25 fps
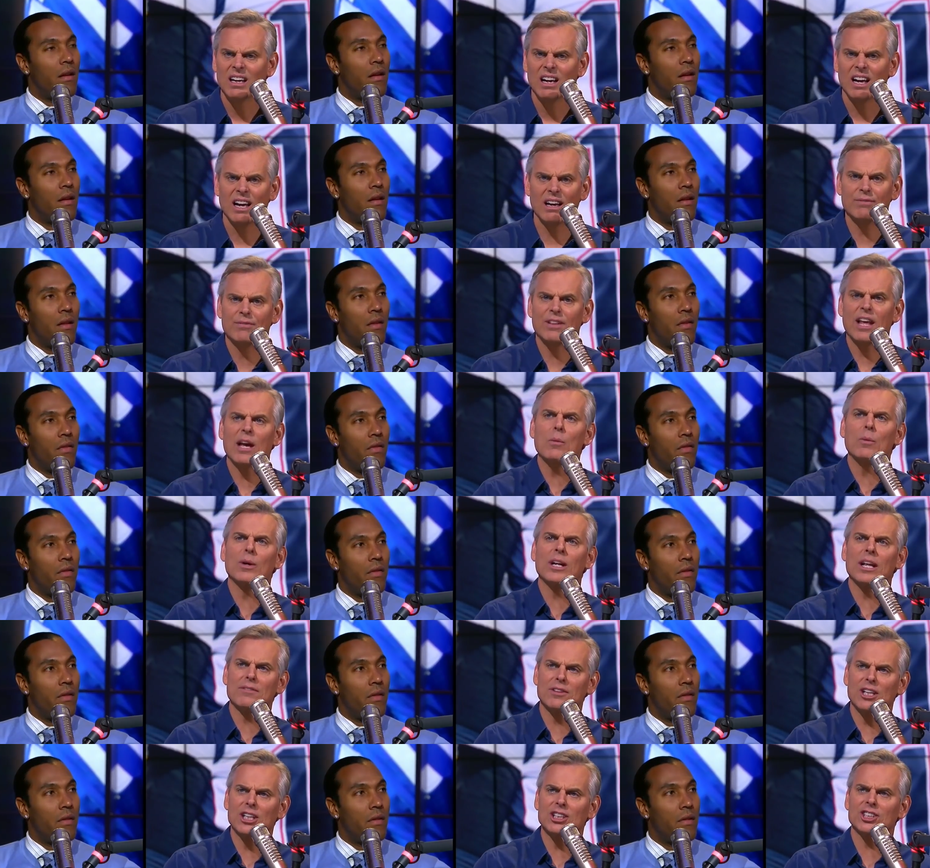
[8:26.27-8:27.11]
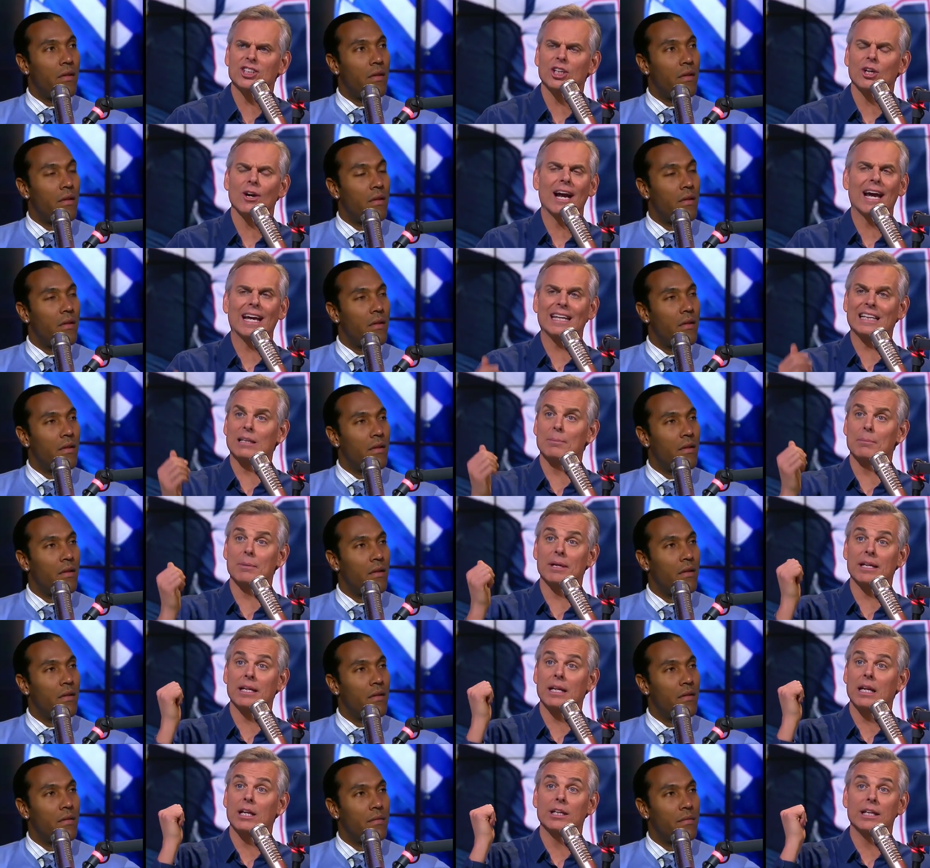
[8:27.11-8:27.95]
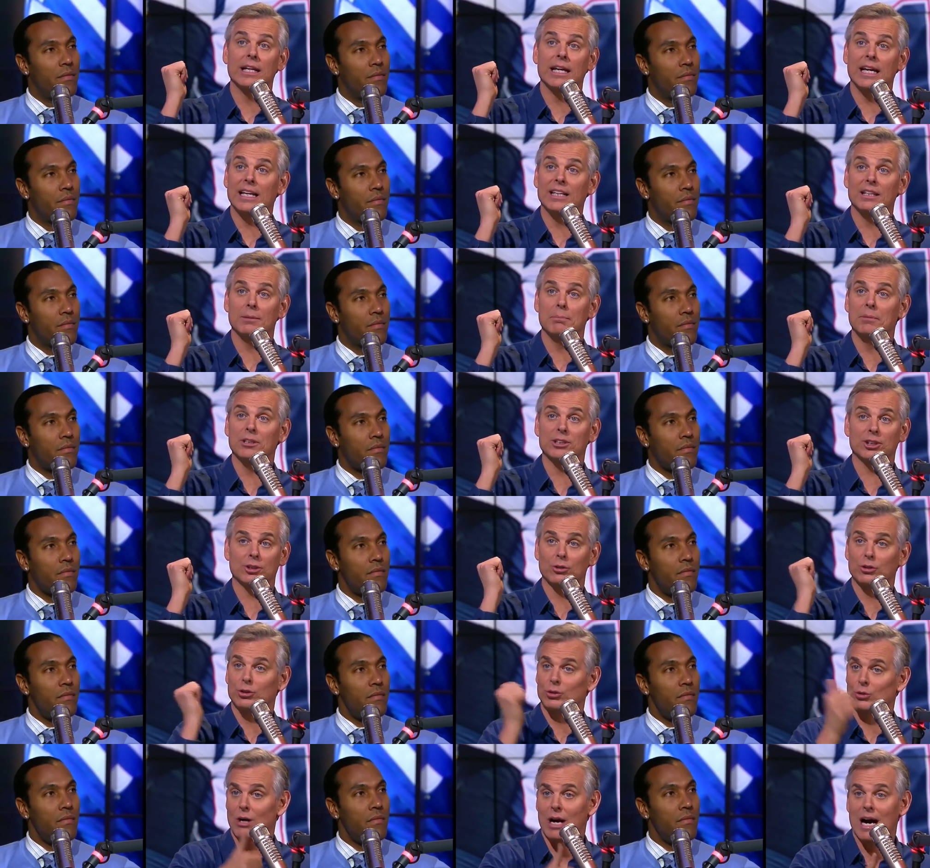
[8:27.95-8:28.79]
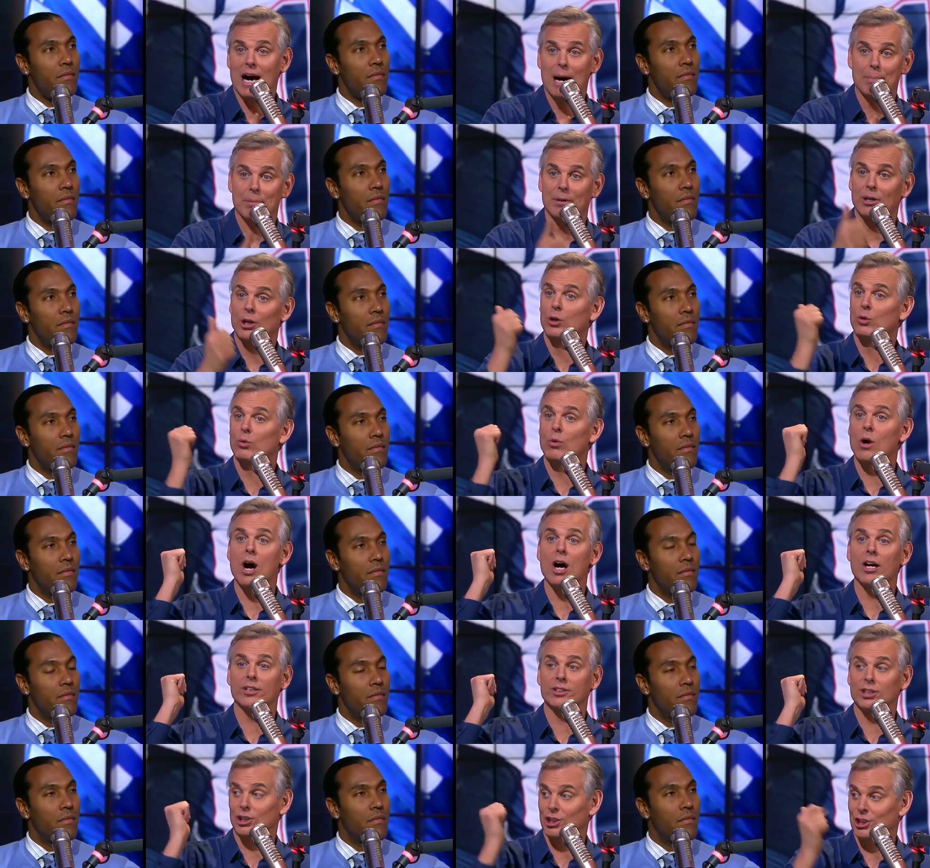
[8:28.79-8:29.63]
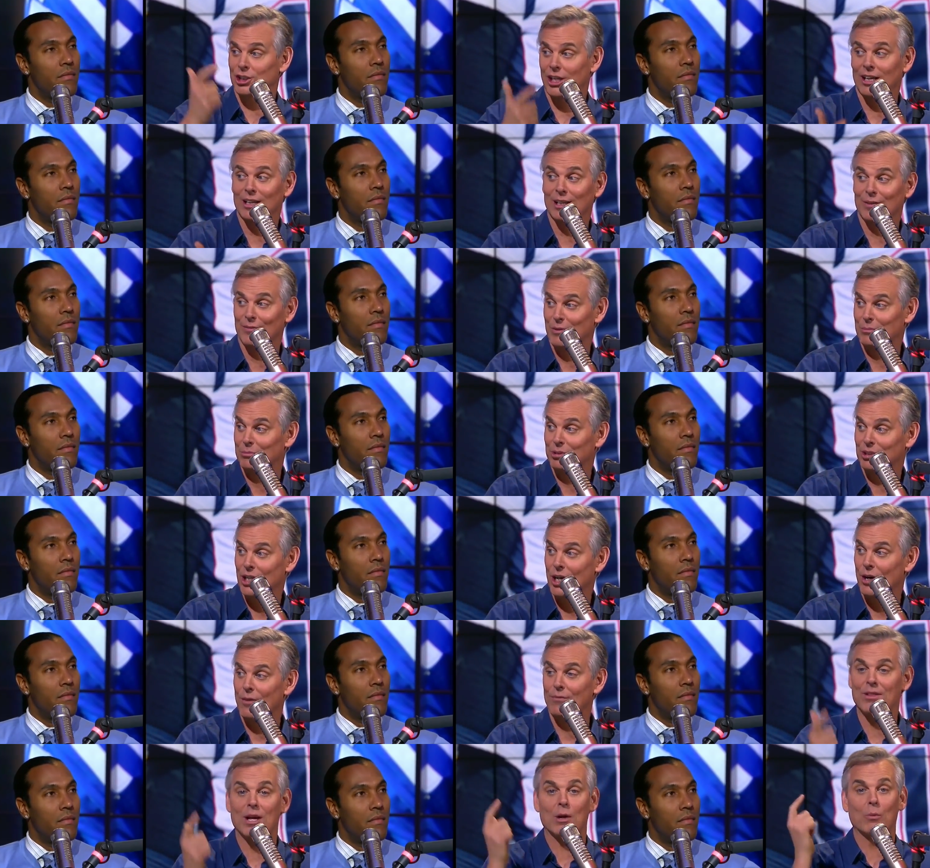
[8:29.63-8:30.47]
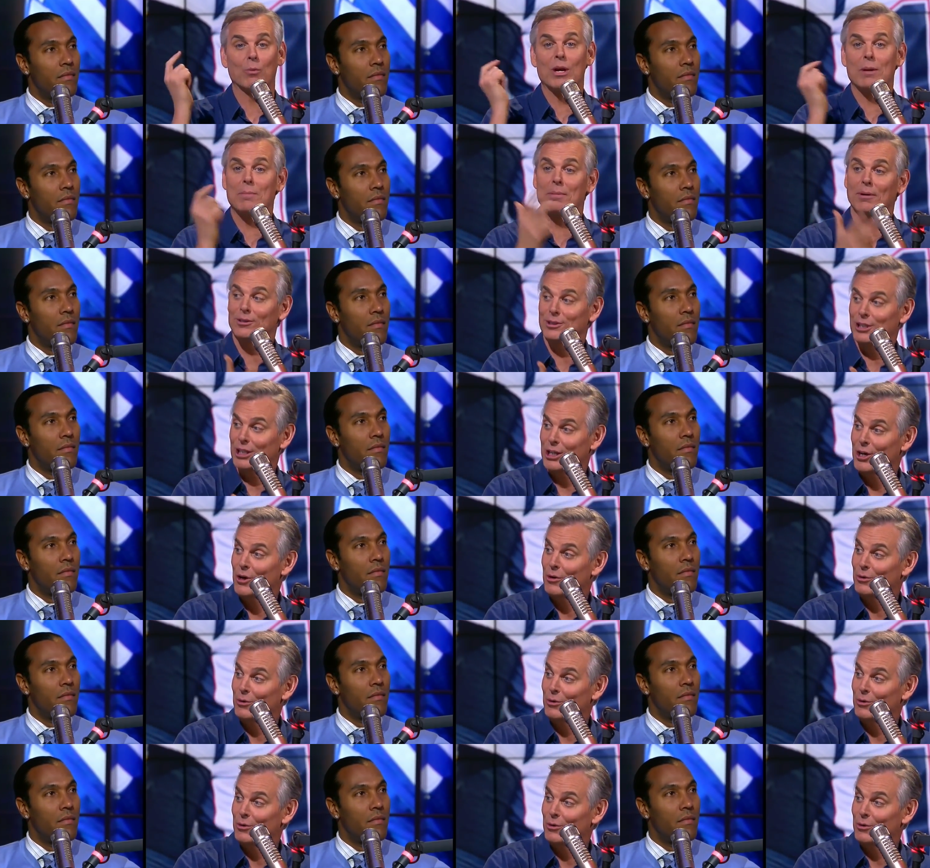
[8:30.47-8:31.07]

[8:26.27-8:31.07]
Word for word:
Speaker 1: If they win it this year, Edelman, it, Mister Drop, Gronk's a shell of himself. They rebuilt the